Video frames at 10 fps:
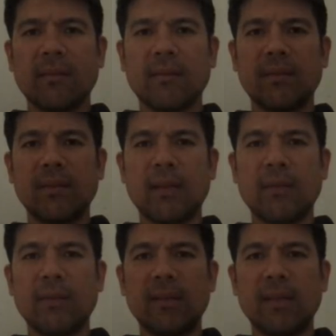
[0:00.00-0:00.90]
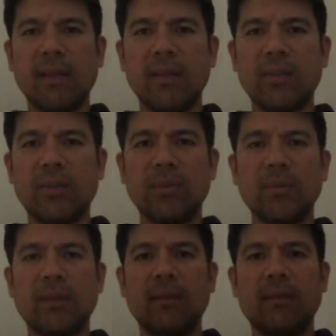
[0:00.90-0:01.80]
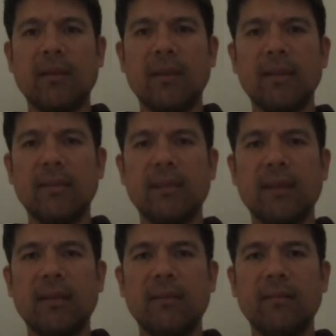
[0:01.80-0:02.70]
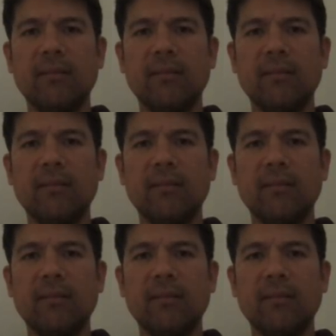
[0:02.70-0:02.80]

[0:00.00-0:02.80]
Because now is the H2 then class title?